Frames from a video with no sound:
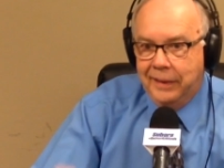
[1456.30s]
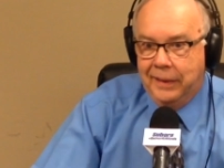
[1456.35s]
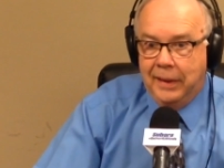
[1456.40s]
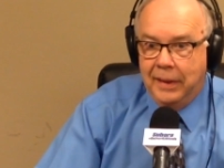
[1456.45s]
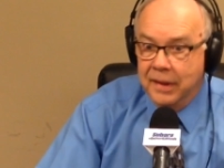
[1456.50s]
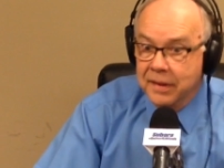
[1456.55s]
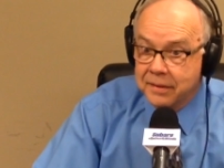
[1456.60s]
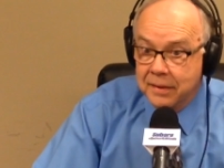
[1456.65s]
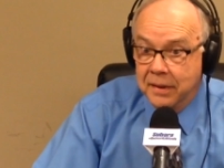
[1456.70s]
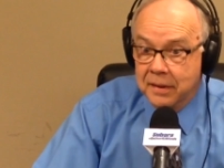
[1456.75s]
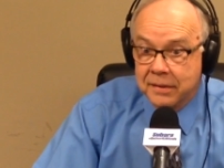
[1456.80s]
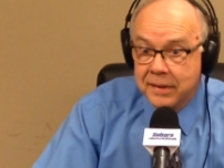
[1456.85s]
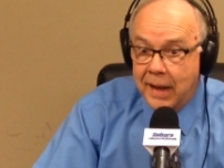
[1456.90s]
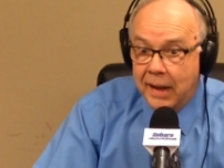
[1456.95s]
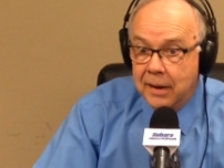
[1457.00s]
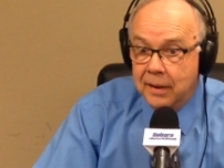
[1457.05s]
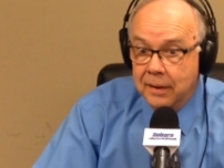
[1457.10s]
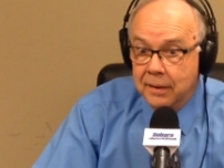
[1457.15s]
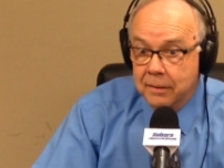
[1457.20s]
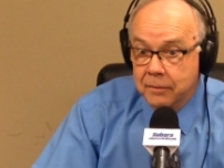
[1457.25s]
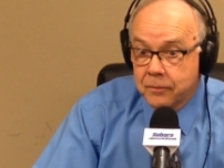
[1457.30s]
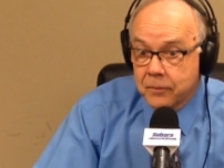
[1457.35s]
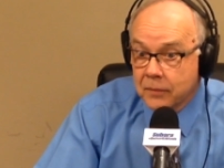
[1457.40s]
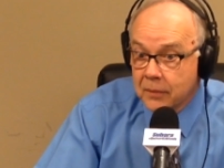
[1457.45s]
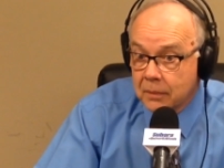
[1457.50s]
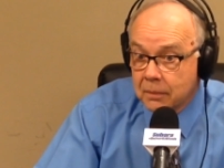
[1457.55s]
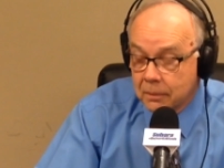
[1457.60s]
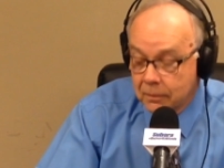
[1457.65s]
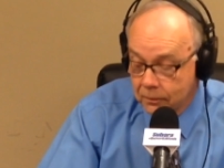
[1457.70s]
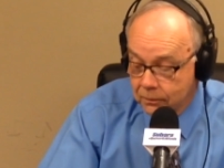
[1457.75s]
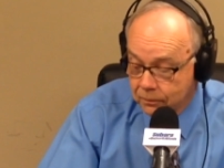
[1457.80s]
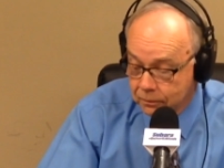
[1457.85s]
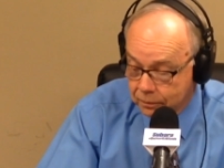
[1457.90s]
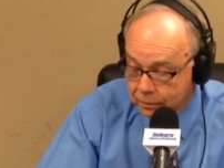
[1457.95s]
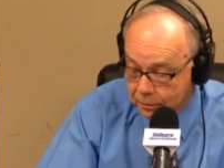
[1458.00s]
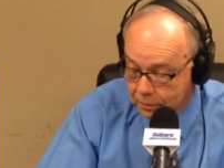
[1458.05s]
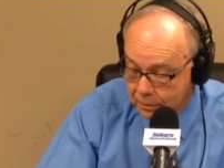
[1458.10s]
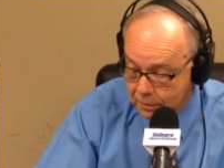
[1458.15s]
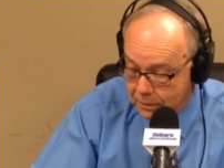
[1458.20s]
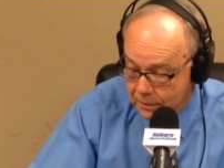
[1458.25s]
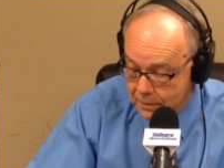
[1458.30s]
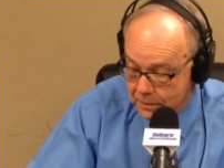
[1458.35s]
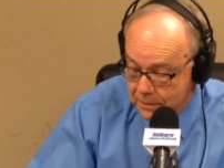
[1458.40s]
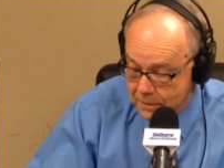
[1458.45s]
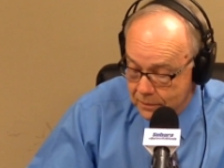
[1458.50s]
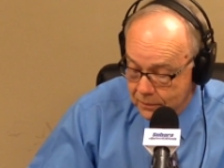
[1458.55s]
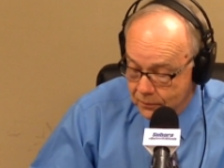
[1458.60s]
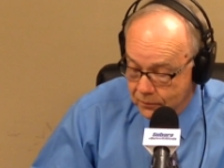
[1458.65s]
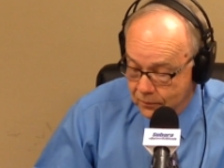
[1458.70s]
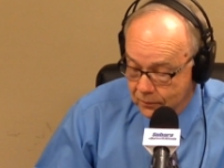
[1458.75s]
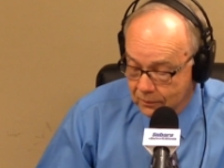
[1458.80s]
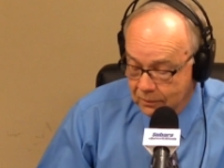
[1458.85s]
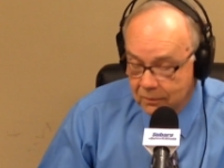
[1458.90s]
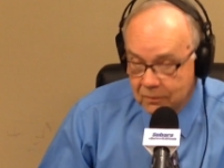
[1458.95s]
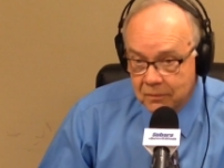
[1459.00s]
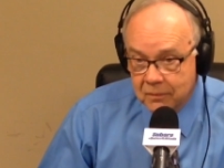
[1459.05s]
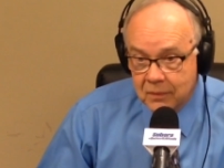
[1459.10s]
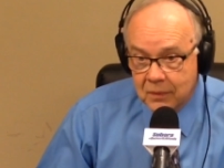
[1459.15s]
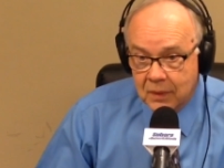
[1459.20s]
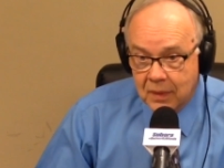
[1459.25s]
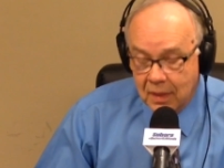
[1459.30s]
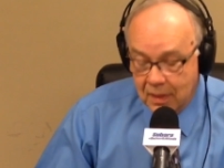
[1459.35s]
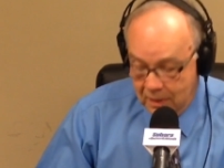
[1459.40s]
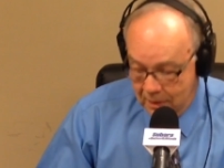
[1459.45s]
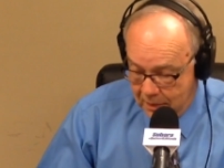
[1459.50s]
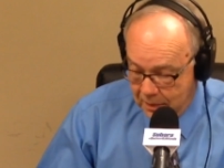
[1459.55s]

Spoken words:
That's what the copycats are all trying to do.